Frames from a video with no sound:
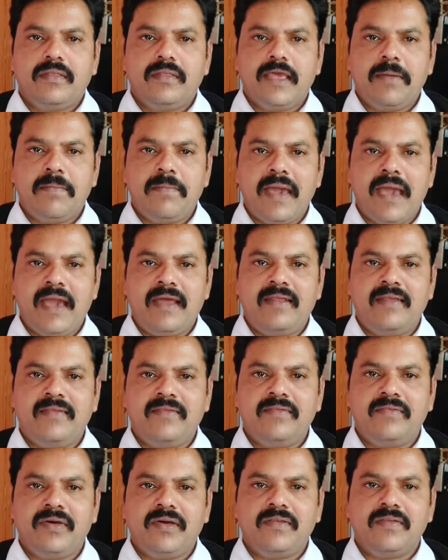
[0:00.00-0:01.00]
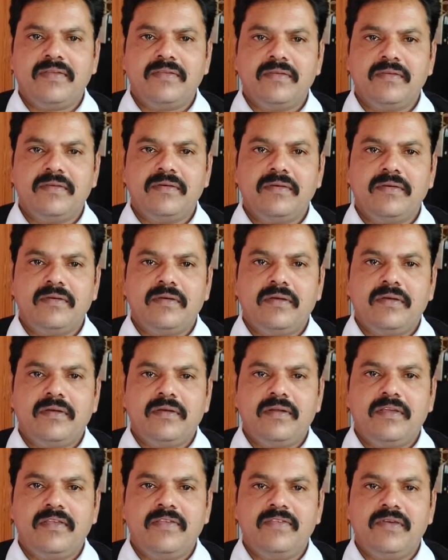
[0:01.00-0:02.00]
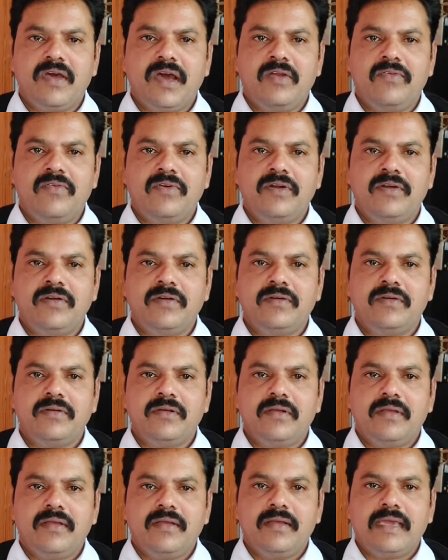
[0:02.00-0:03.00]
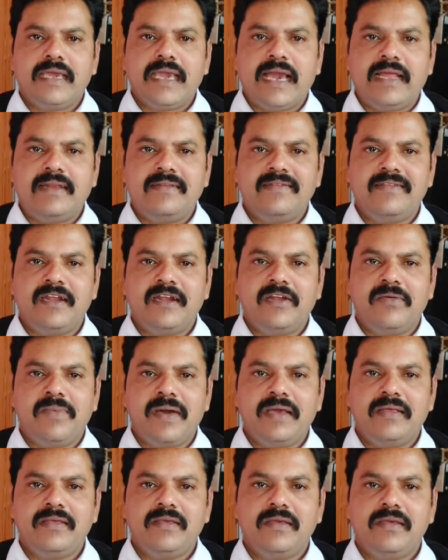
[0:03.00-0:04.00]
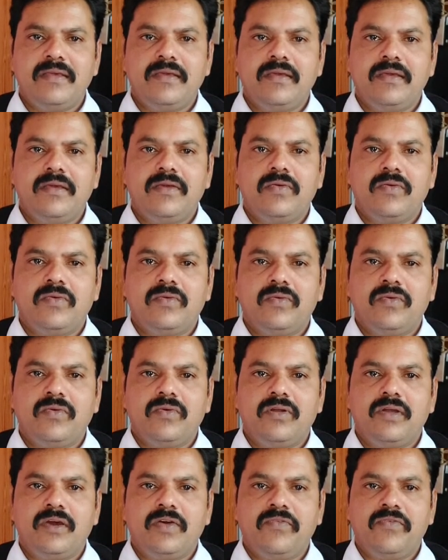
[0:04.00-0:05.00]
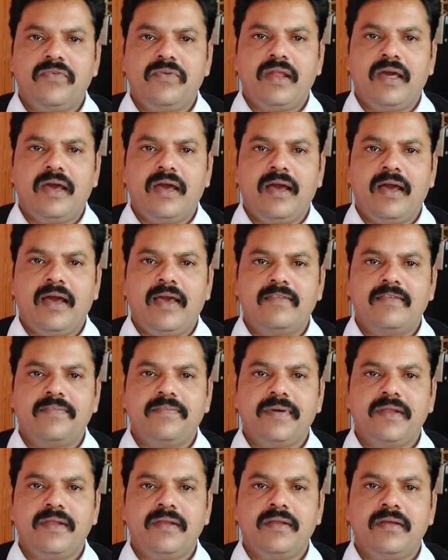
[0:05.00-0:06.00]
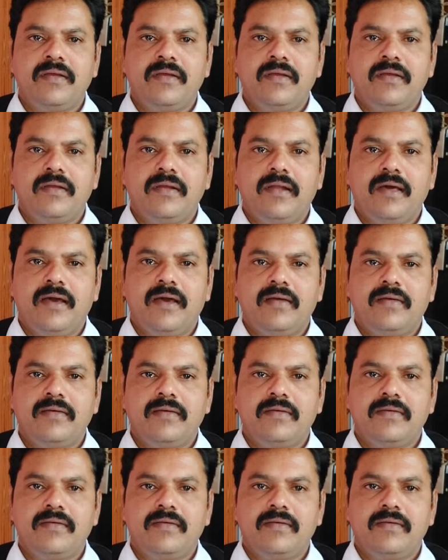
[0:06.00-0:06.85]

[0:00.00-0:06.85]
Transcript: Their marriage was dissolved, cancelled by the court of law as per law.